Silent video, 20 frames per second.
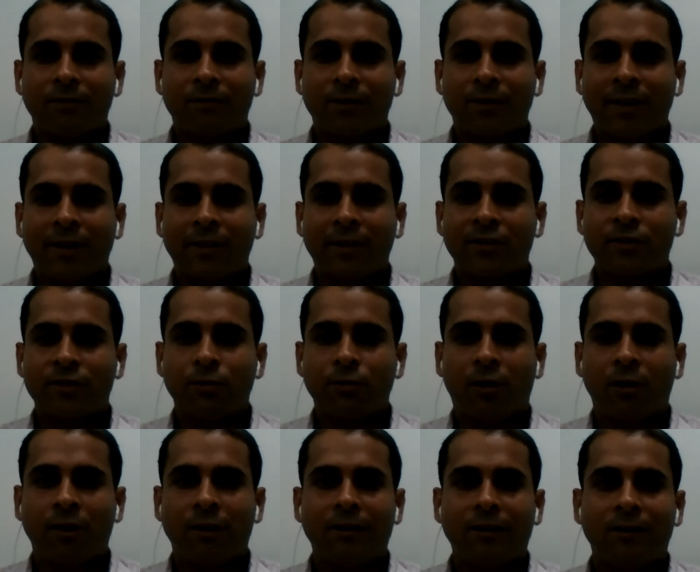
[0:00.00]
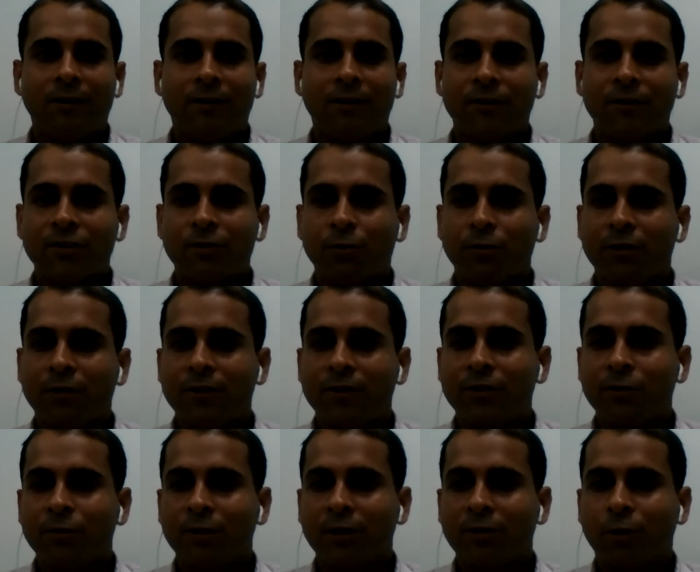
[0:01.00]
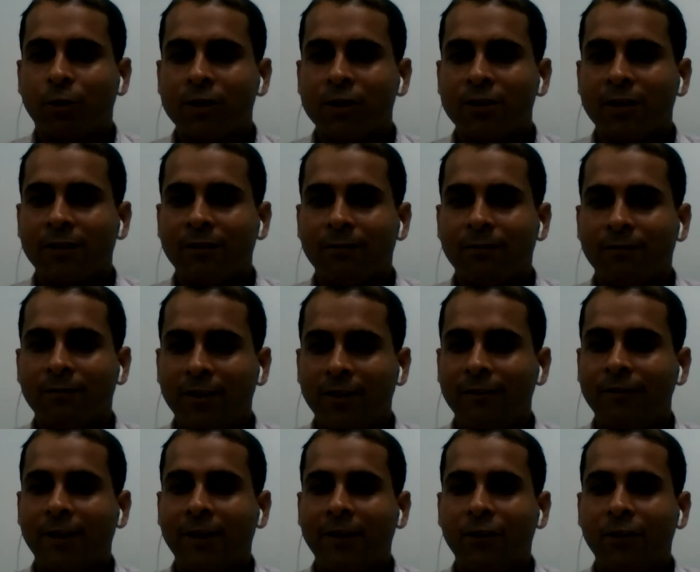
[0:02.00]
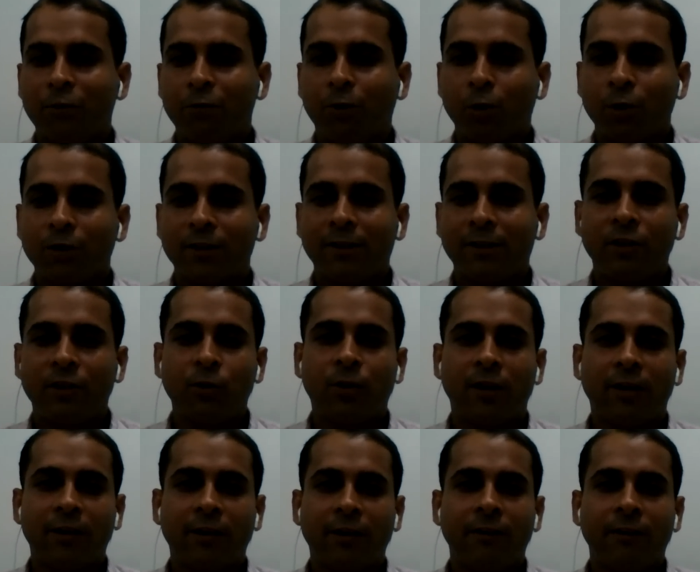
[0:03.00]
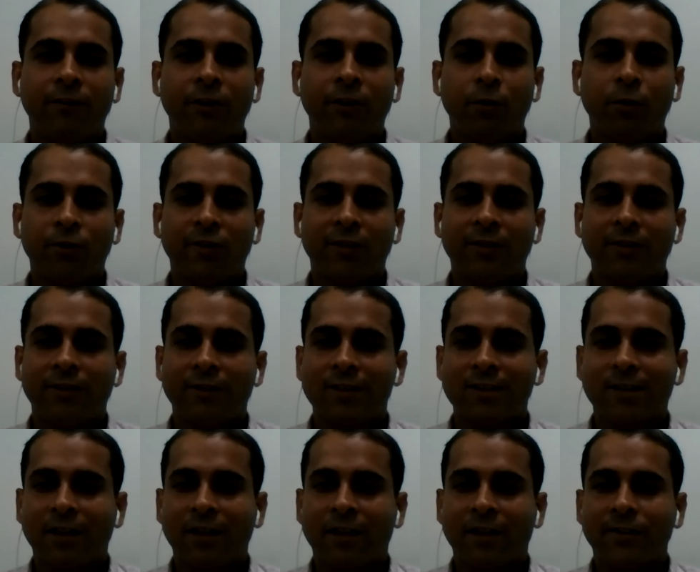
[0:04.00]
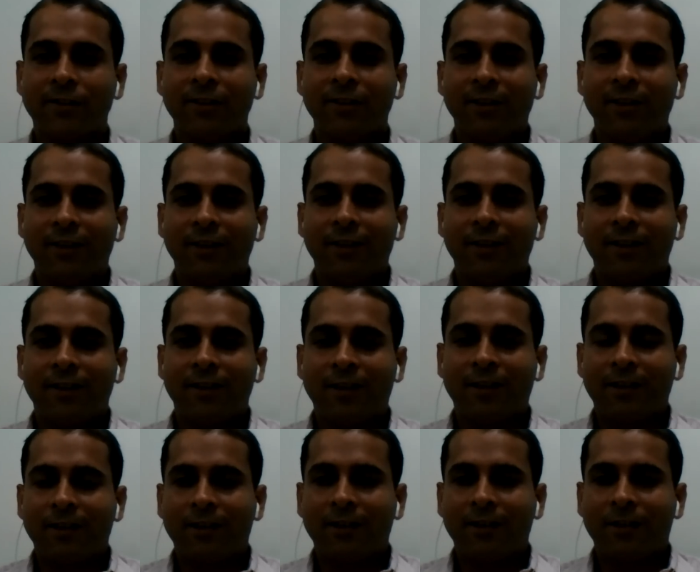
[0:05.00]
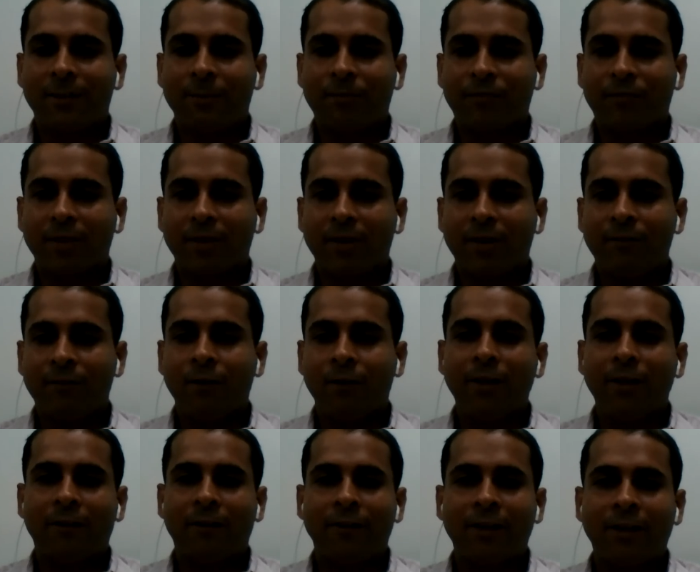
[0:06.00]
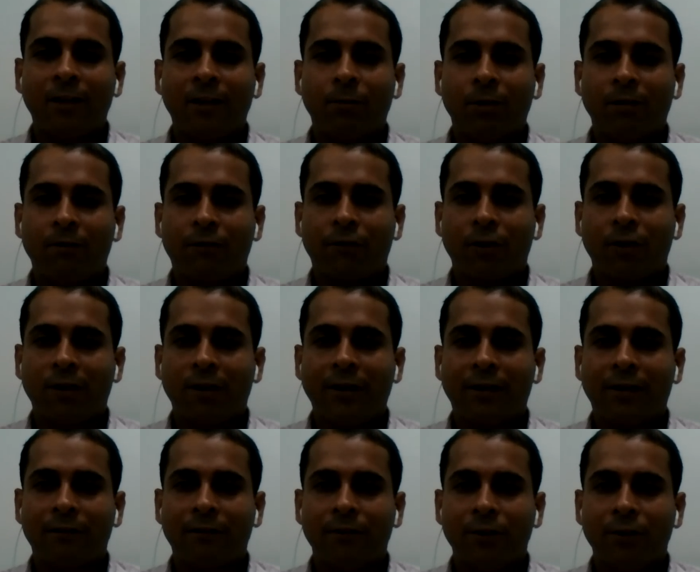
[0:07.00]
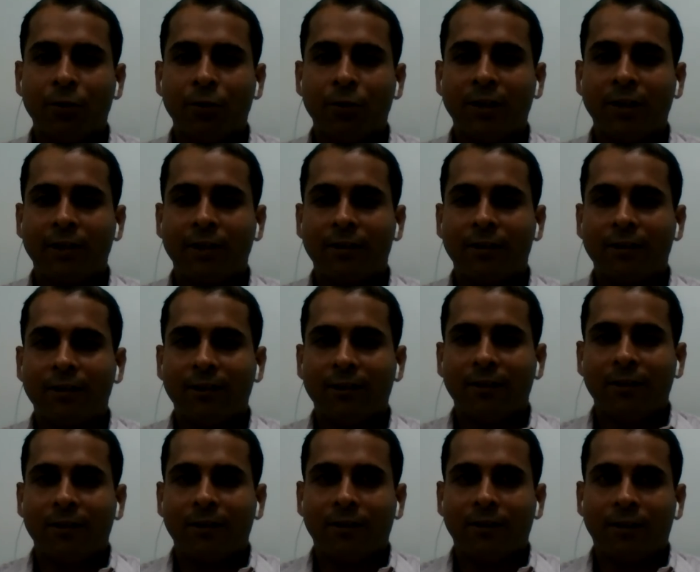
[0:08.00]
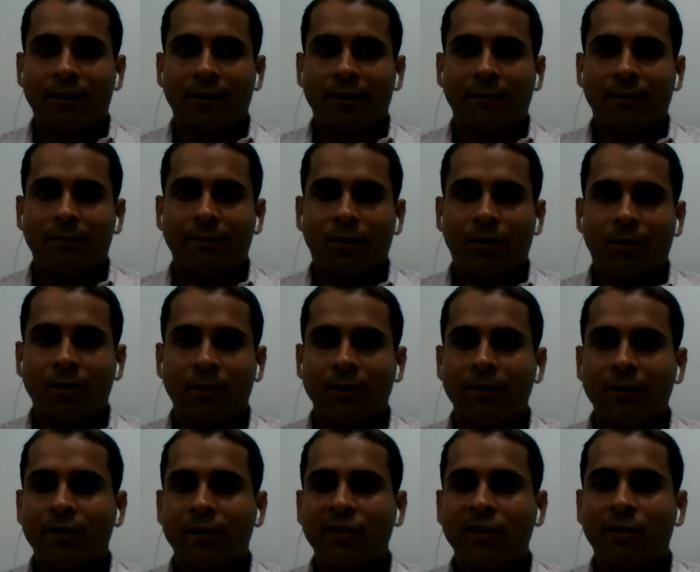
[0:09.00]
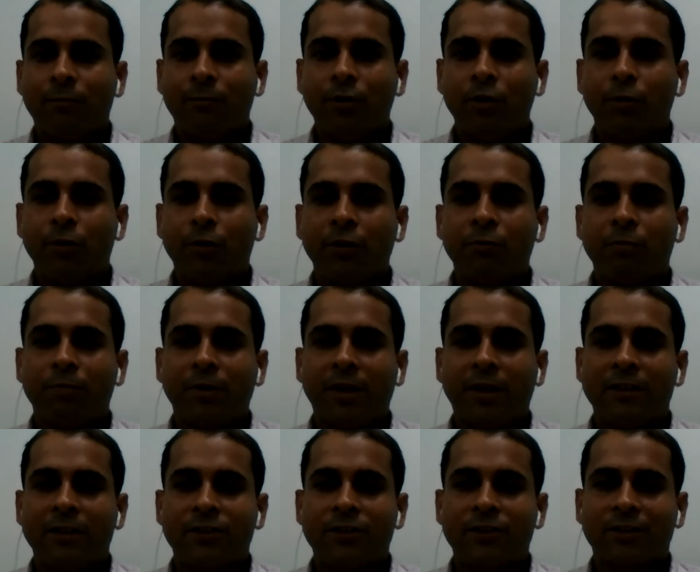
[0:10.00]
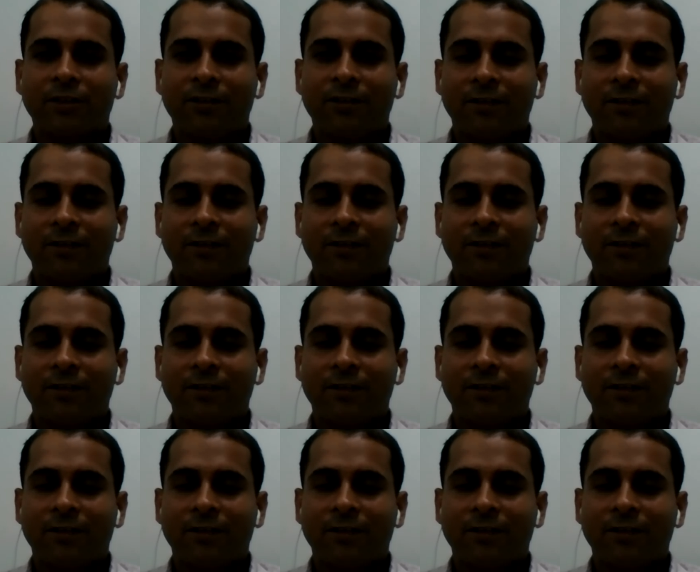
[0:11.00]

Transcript: Thanks to all the students who are watching. We went to more than 200 views in this class, and it will be available for later viewing on the same YouTube page